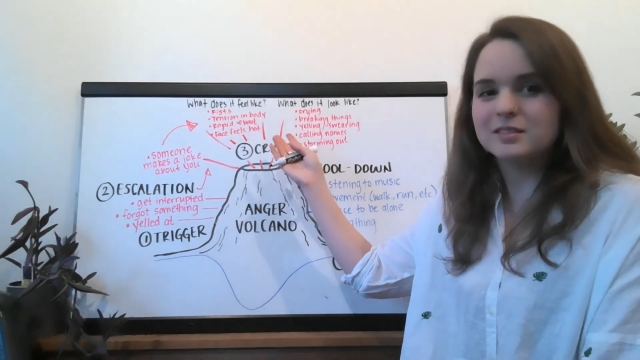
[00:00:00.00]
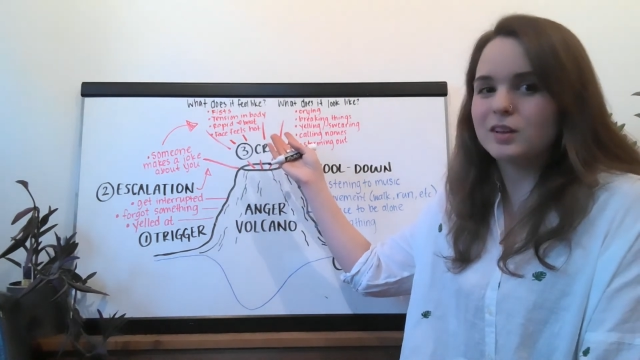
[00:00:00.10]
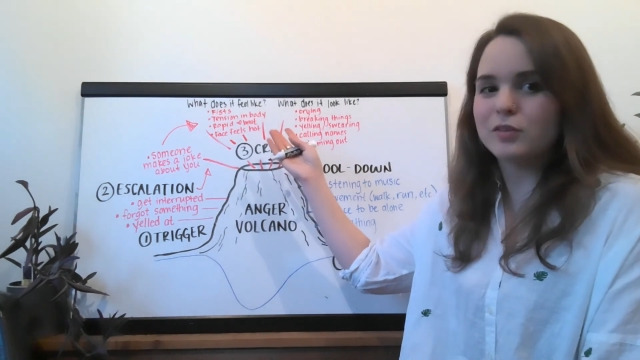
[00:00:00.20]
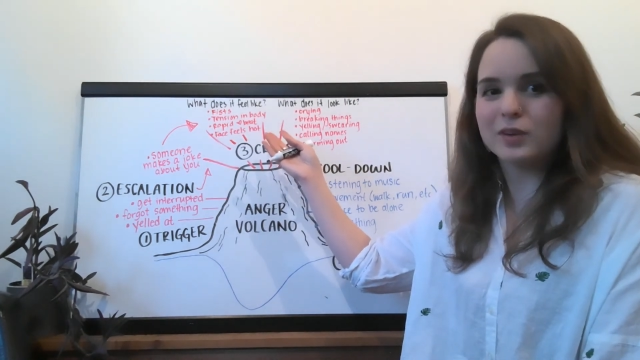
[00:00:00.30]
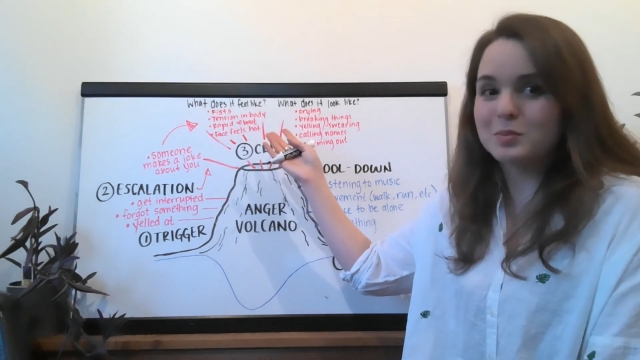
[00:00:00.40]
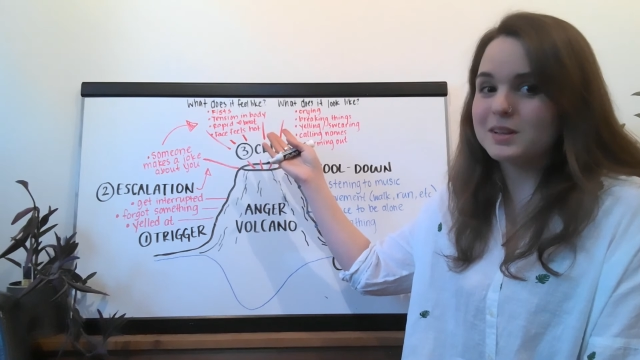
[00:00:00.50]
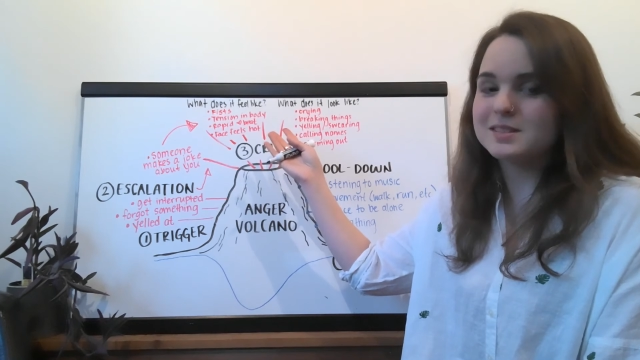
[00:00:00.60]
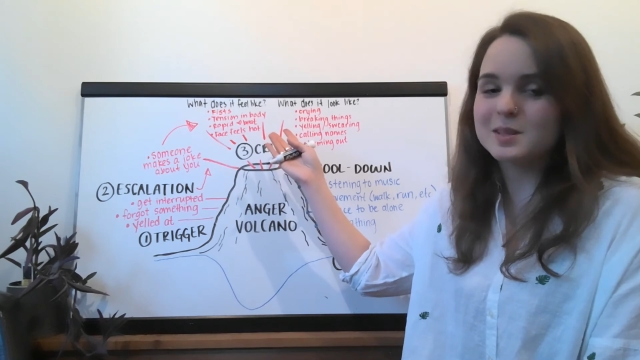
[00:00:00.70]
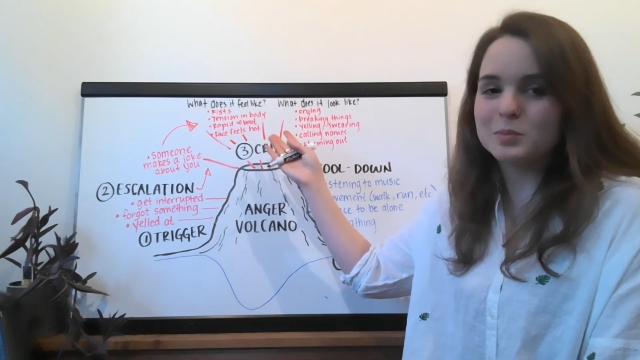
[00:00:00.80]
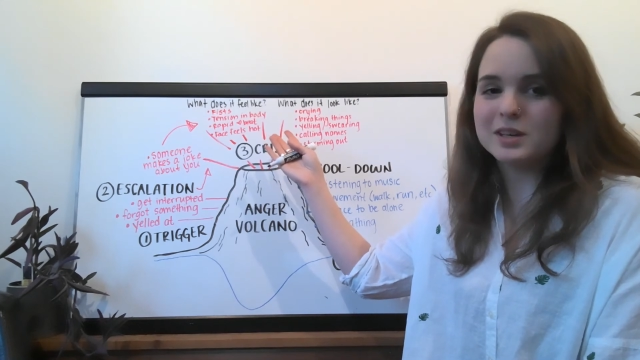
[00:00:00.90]
a fun place
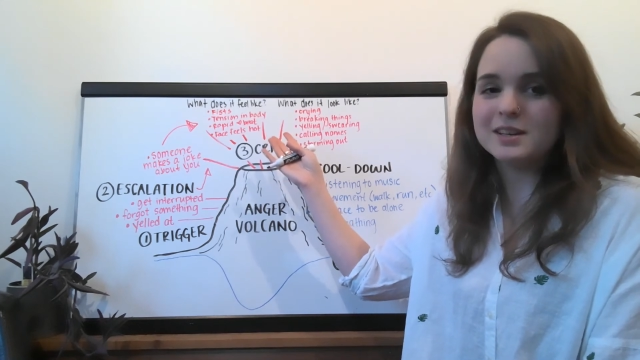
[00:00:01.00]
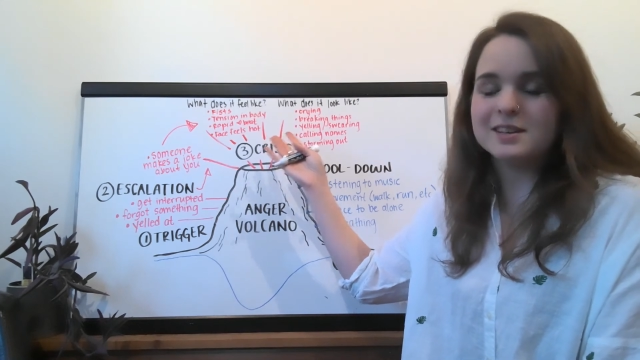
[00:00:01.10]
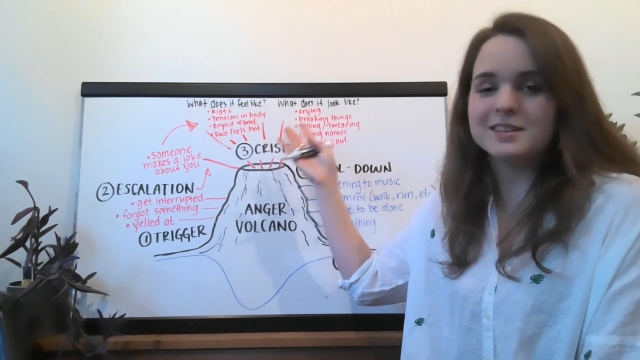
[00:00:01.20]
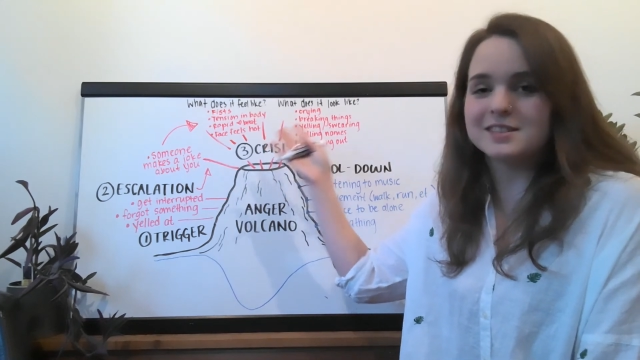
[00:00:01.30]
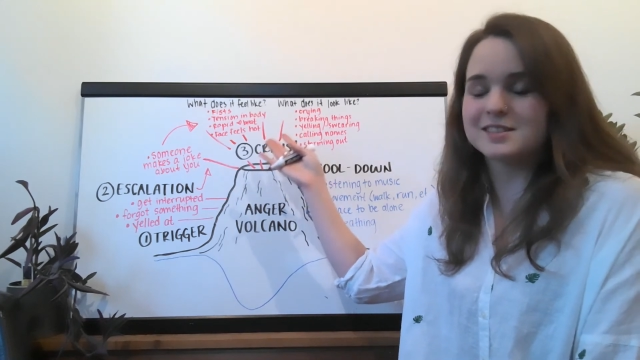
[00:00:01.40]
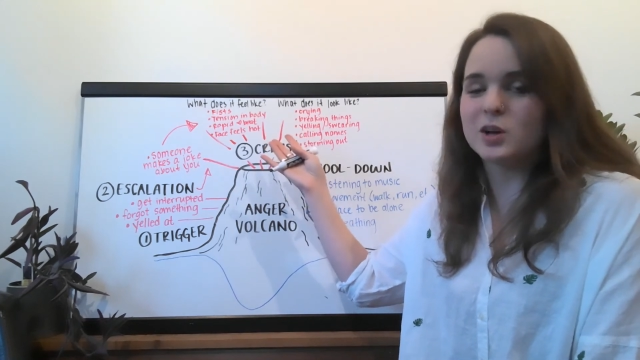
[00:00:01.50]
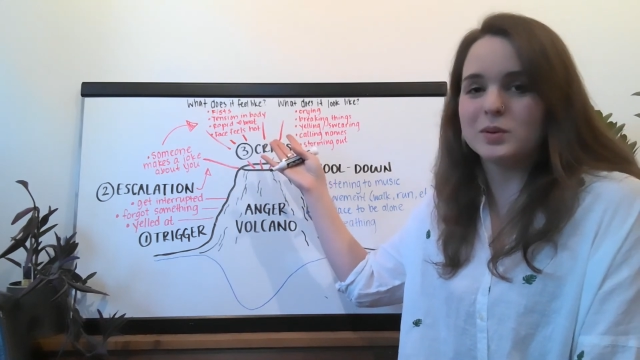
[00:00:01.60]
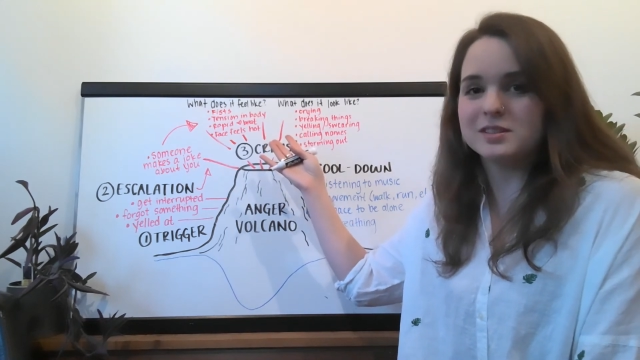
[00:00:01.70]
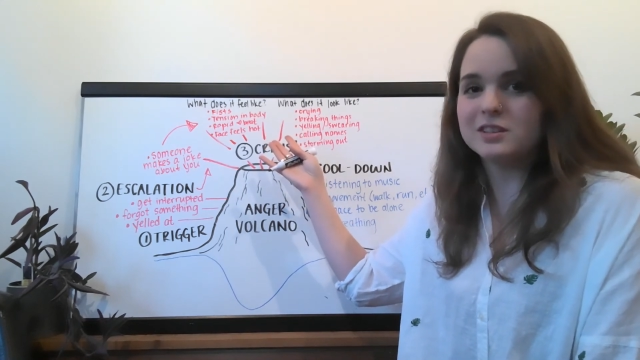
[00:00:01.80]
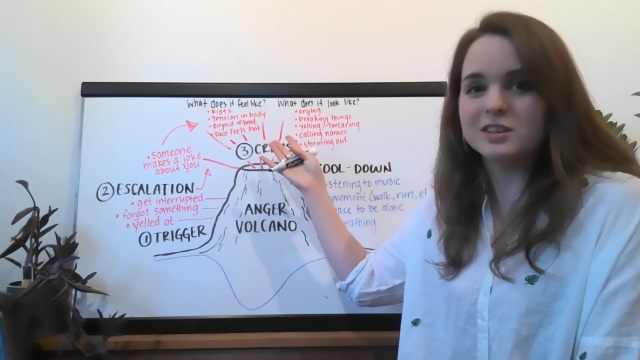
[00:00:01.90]
to be. It doesn't always look